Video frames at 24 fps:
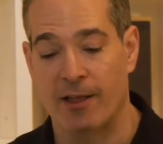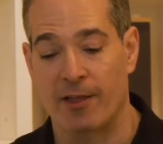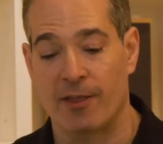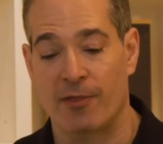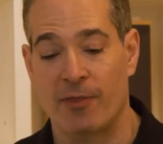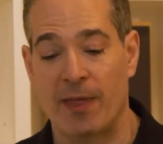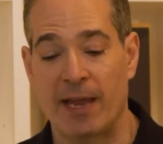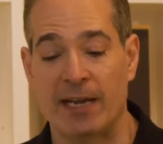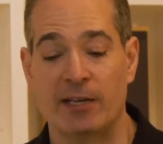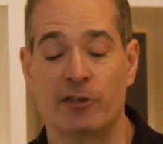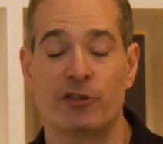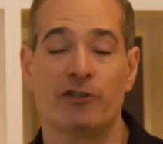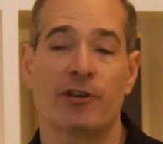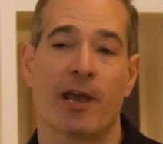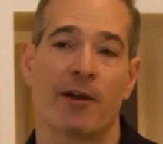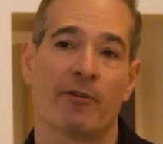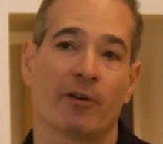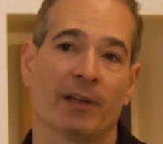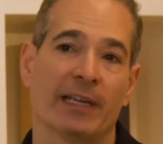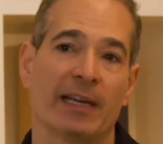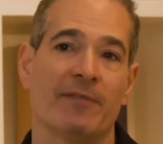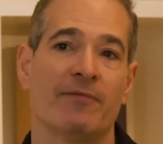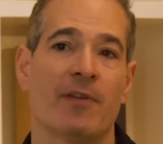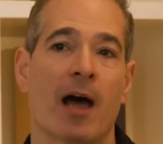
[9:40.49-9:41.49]
they
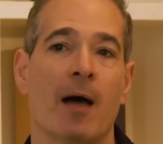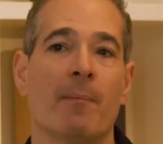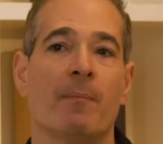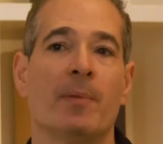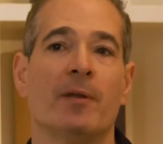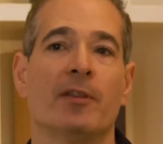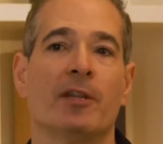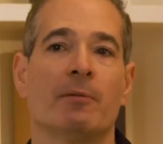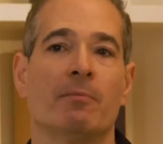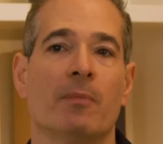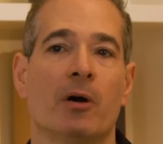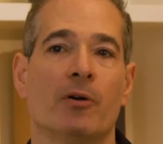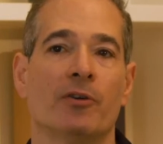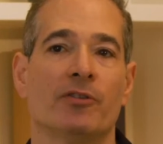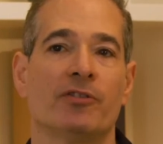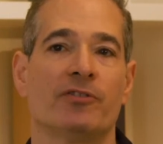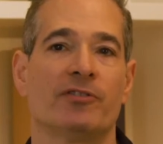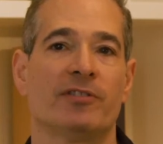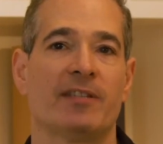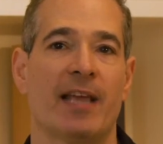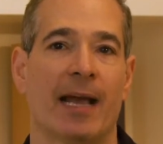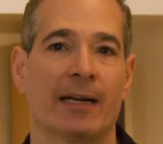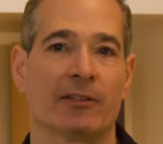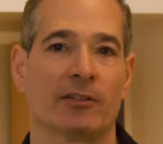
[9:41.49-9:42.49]
generally have not been the
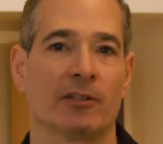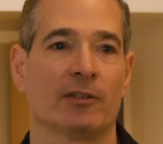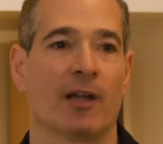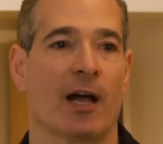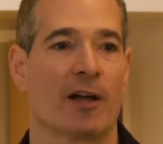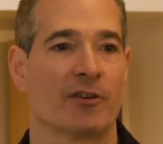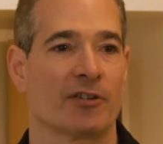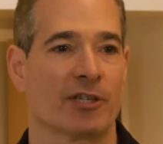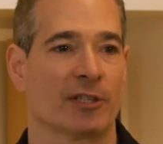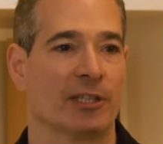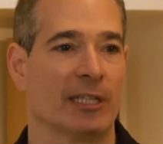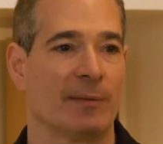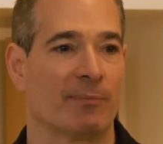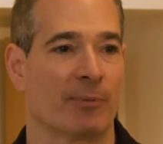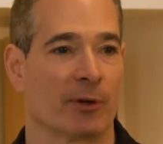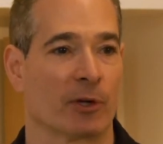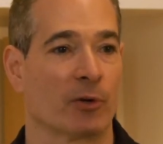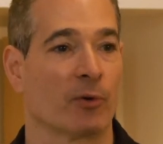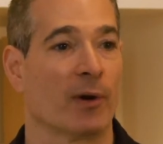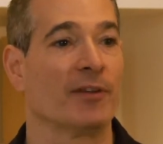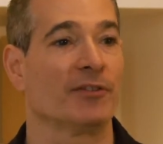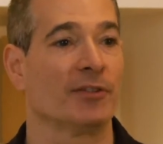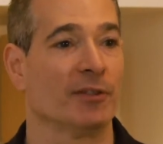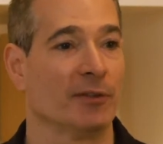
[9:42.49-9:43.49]
most technologically
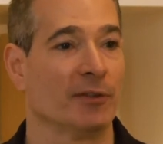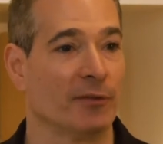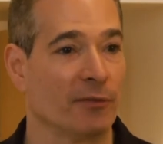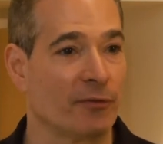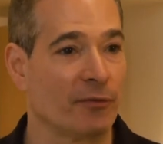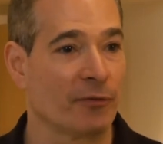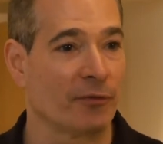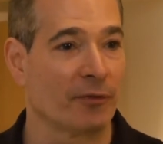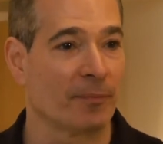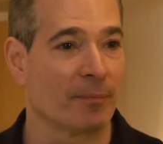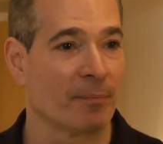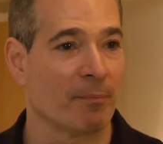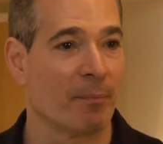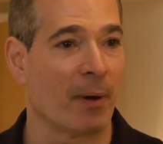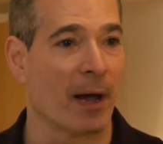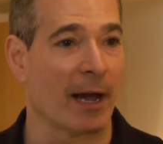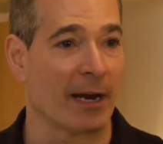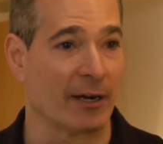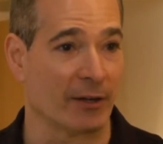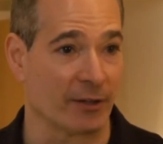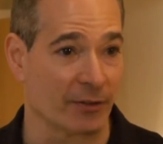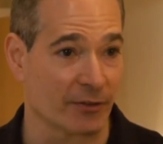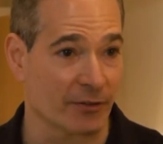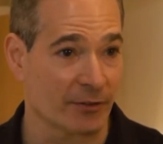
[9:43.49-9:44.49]
progressive
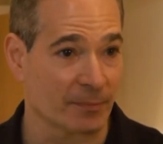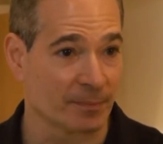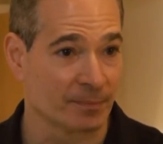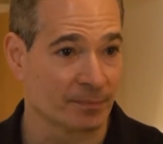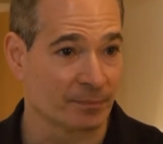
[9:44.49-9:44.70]
buyers.